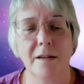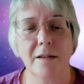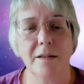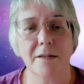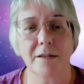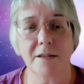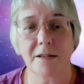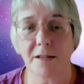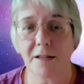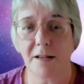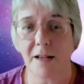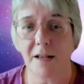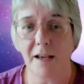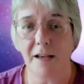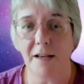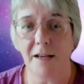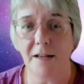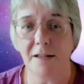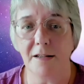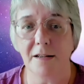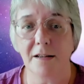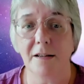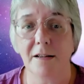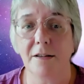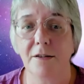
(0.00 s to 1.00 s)

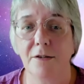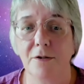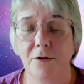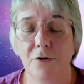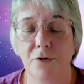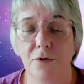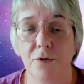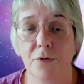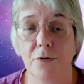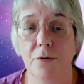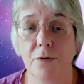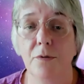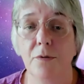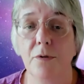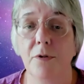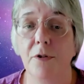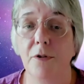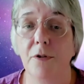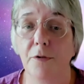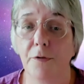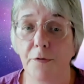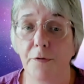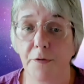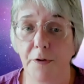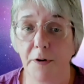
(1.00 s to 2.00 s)
state to the
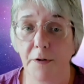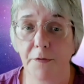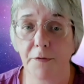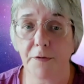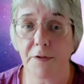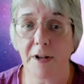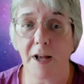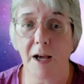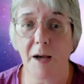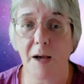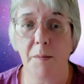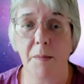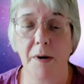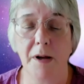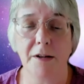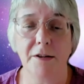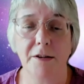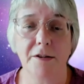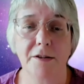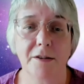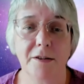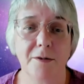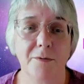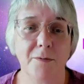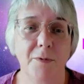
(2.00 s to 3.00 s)
5th
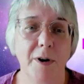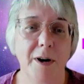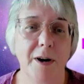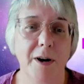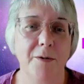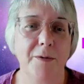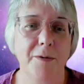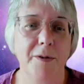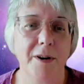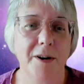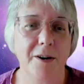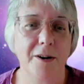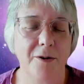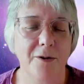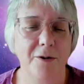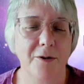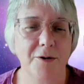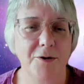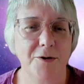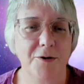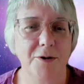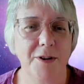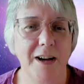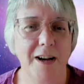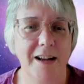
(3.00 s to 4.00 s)
dimension, where we are going
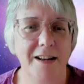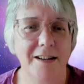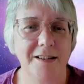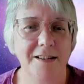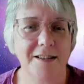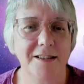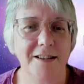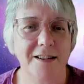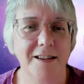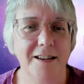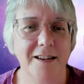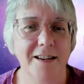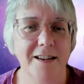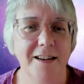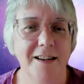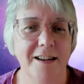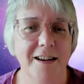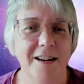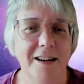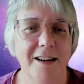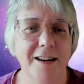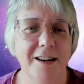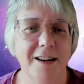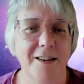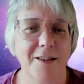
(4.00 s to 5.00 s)
to enter
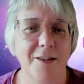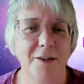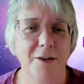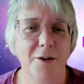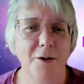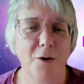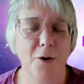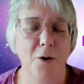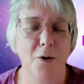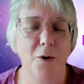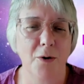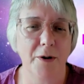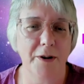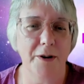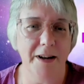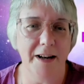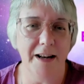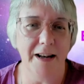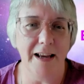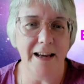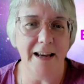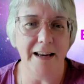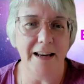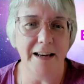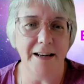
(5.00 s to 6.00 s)
the golden
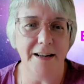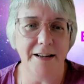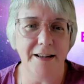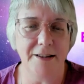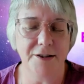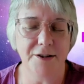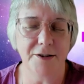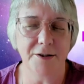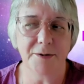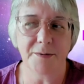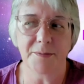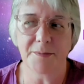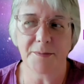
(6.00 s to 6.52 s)
age.